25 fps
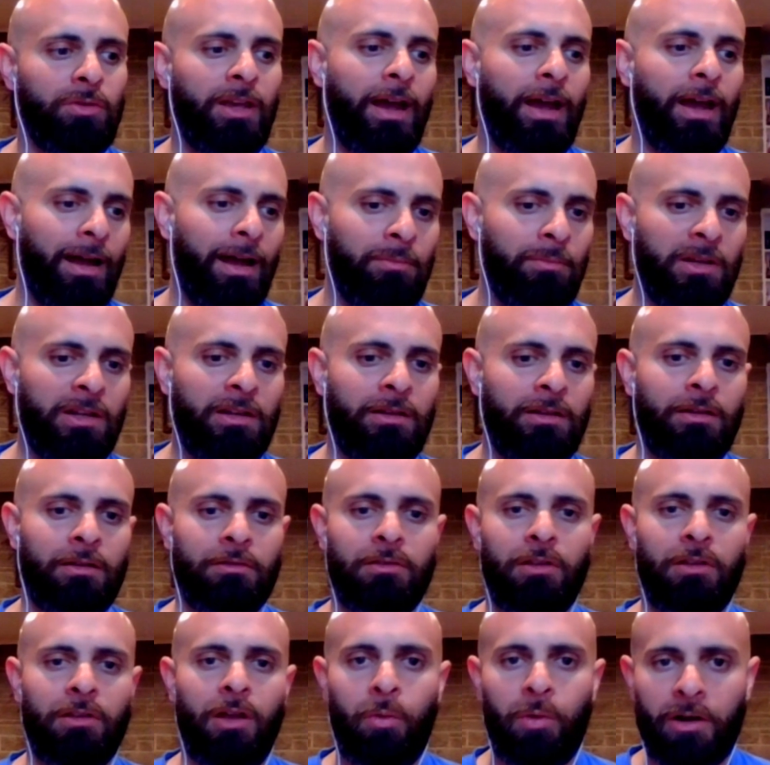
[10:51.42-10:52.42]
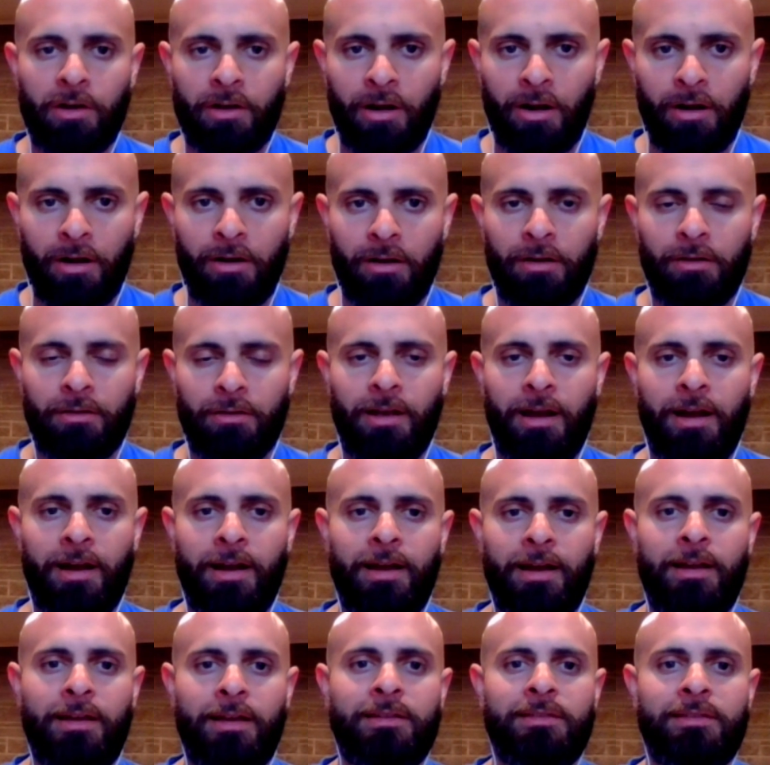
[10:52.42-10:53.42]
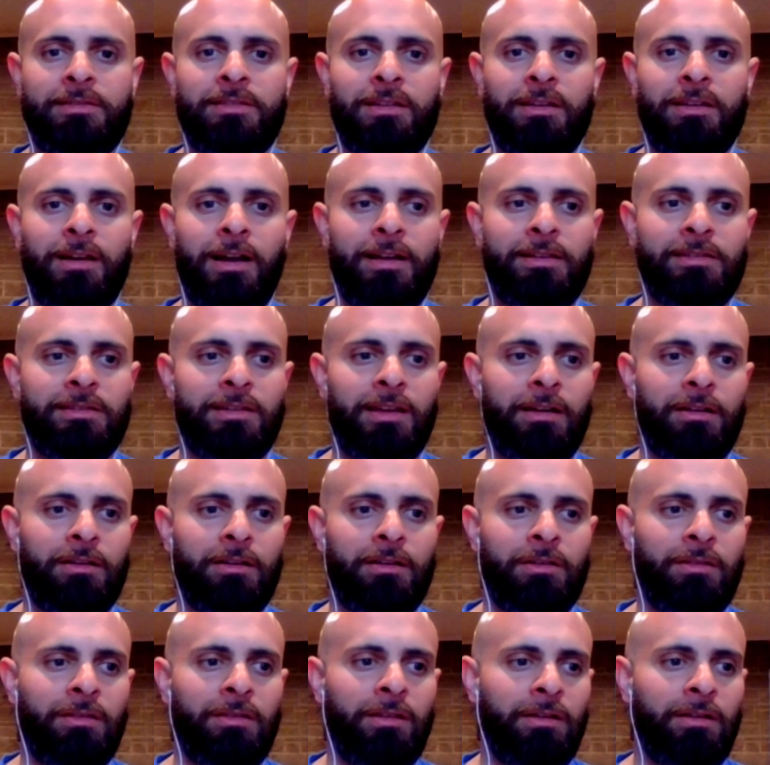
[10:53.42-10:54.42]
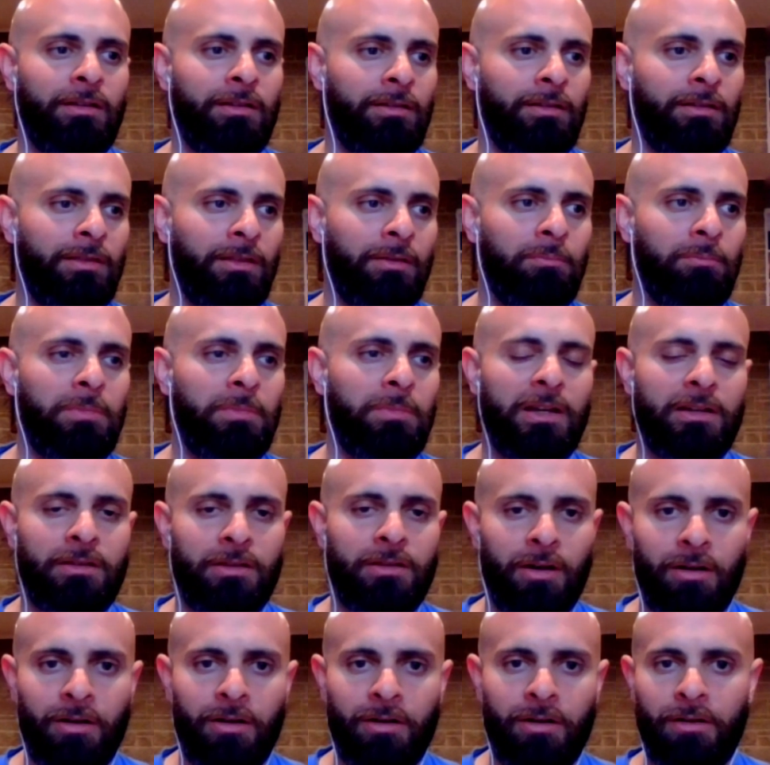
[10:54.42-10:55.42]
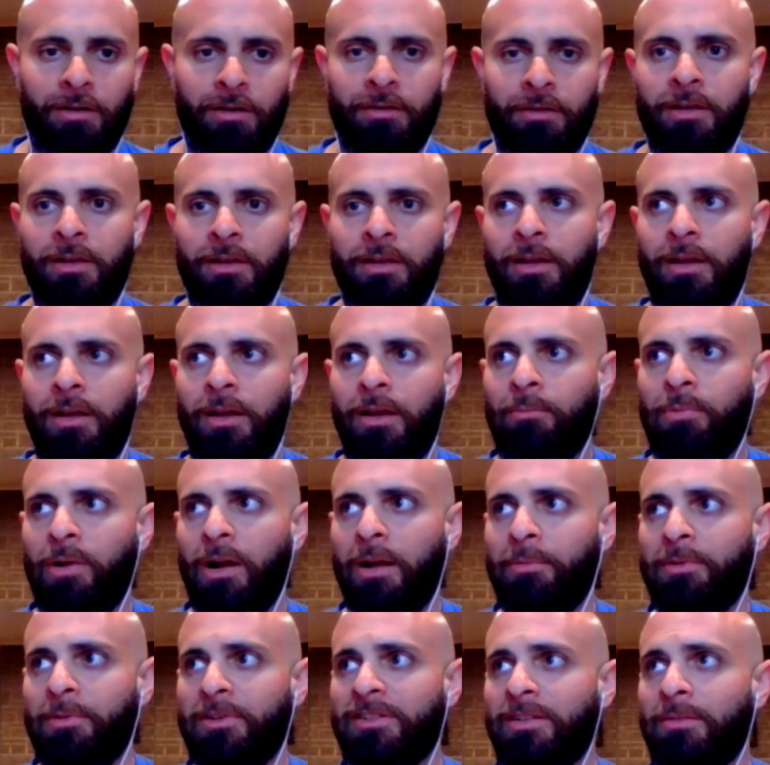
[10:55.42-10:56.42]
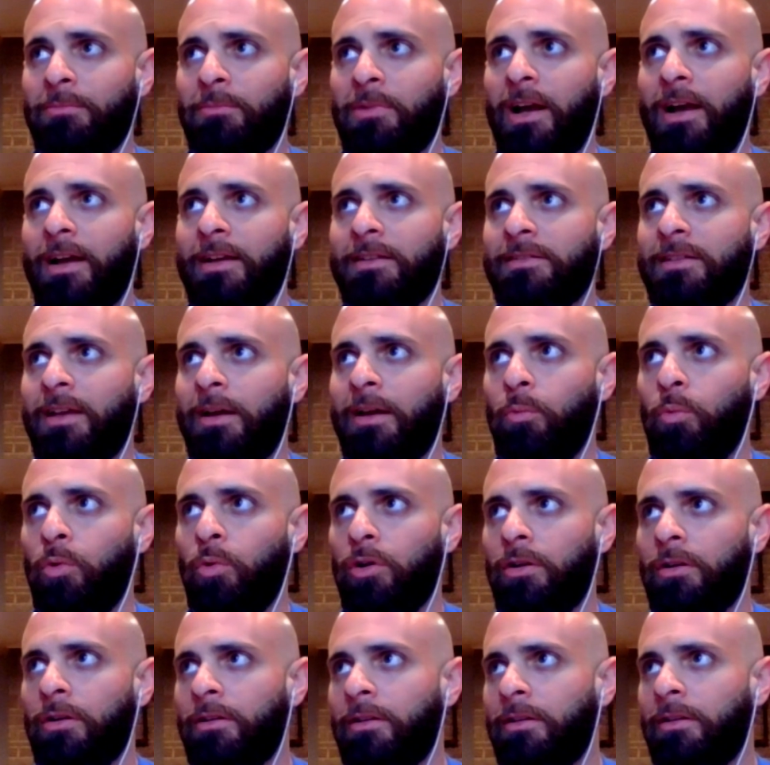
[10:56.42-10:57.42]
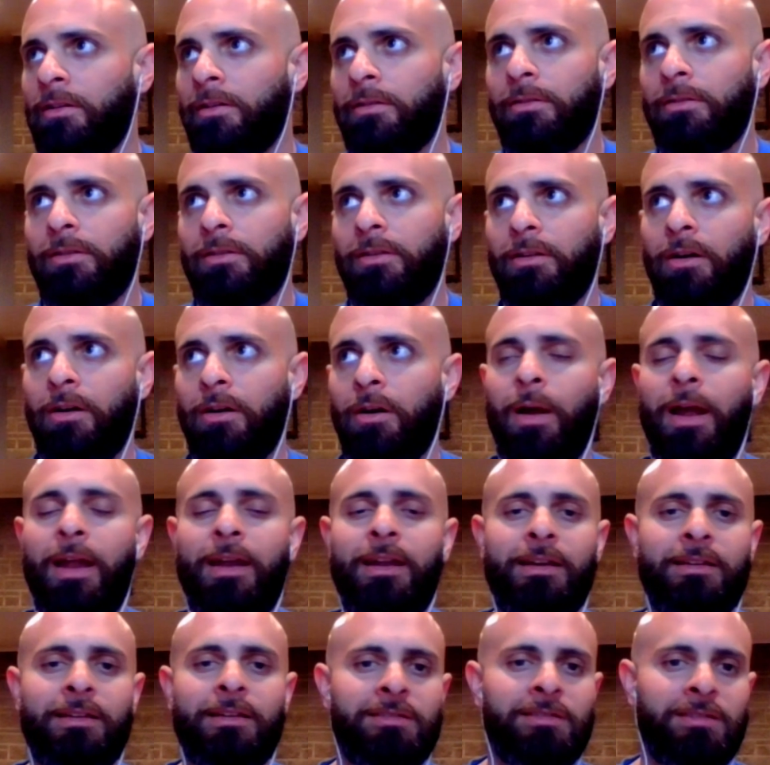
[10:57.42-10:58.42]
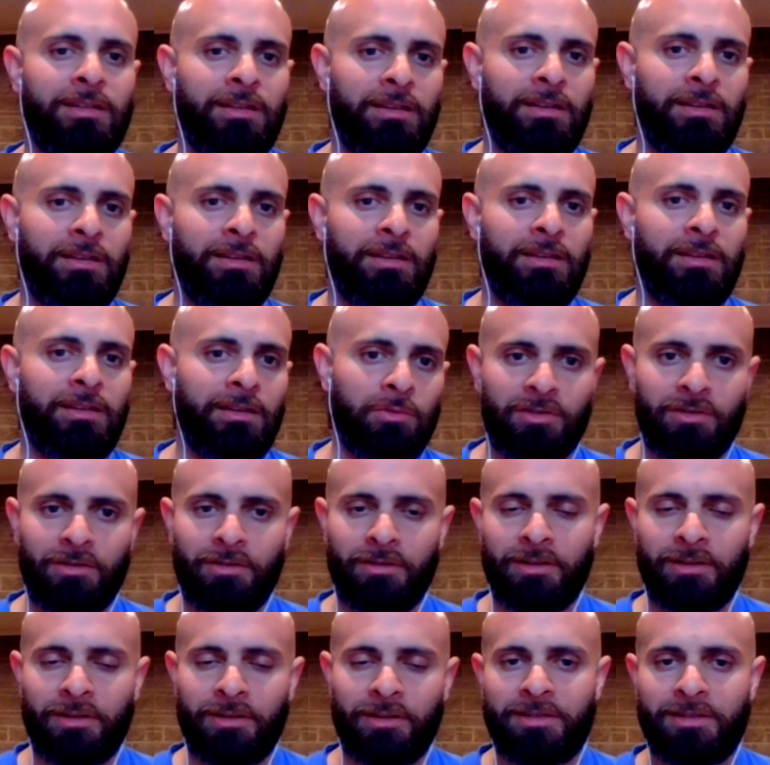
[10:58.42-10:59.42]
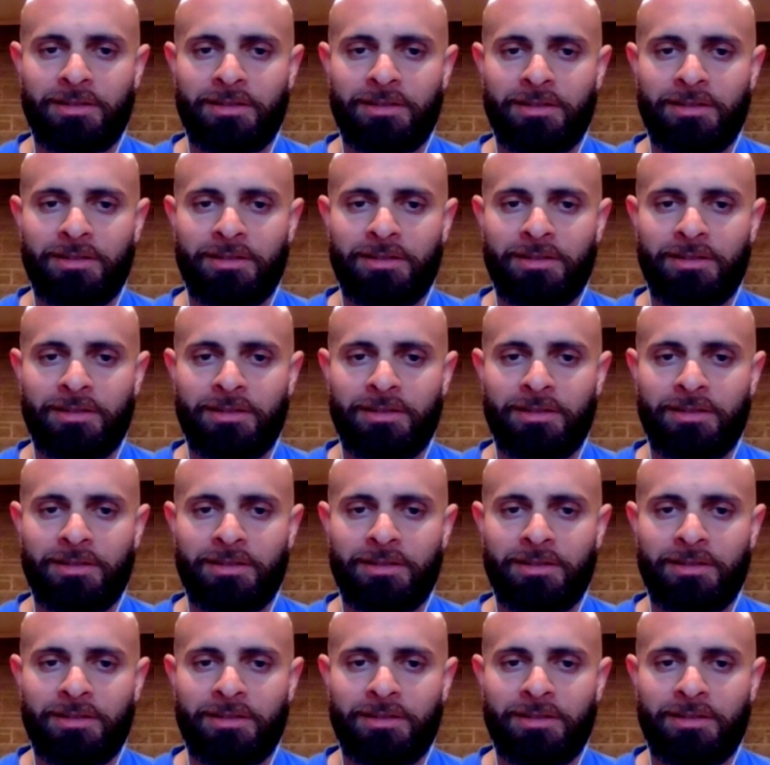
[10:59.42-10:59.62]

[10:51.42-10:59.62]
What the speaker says: yeah, I mean, they're lower card guys, the guys that are in the mid card, probably some guys that work, you know, NXT to a certain